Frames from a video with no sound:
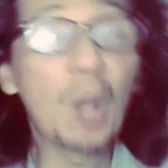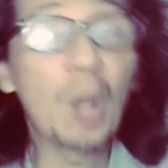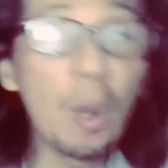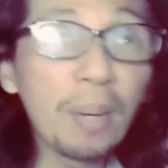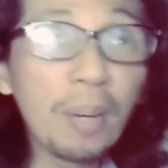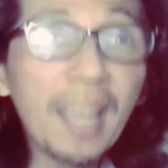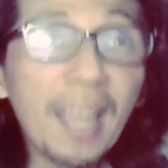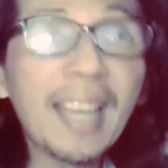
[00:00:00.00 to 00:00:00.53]

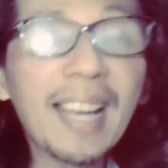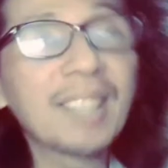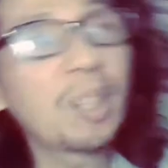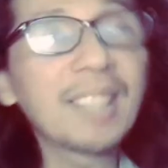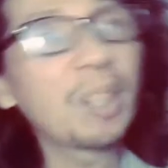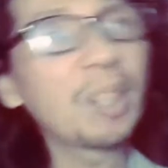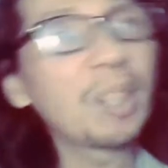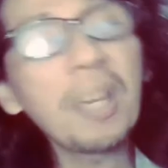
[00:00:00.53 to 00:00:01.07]
Okay,
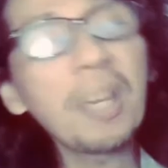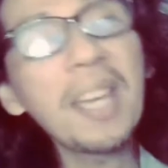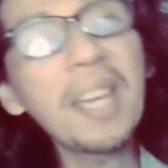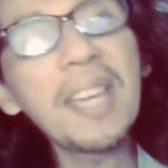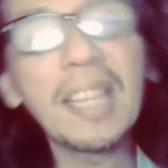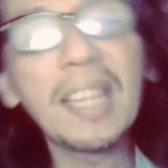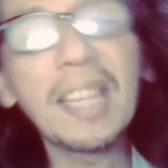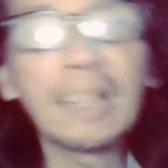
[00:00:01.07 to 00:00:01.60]

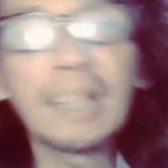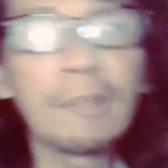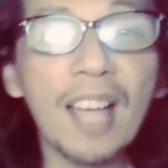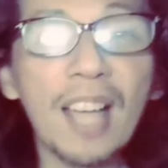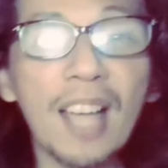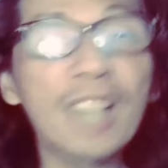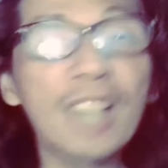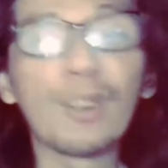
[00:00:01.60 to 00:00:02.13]
okay, Kingdom of
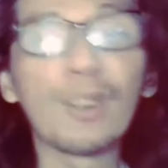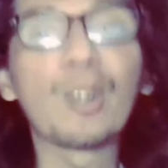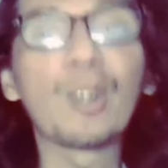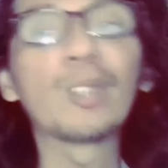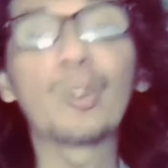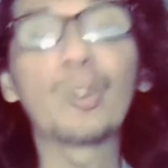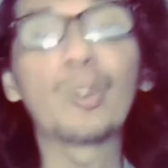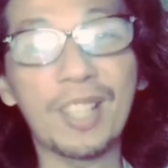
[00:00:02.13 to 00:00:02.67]
Science, we're
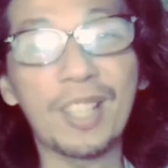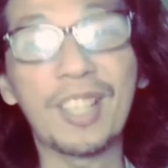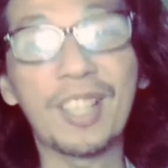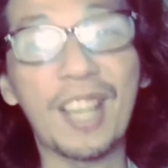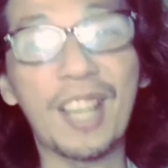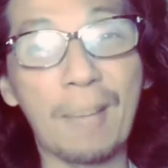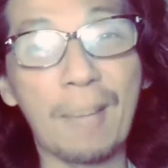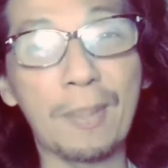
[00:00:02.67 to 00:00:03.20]
going to watch the
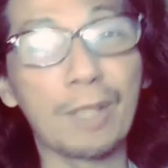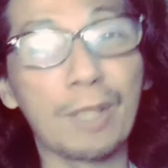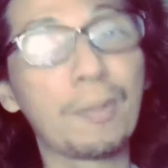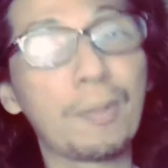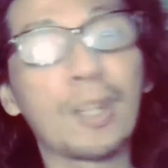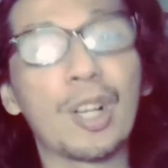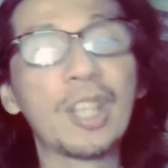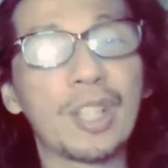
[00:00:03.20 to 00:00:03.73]
next episode
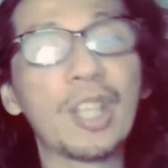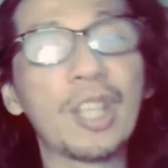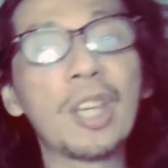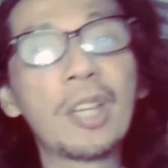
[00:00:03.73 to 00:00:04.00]
because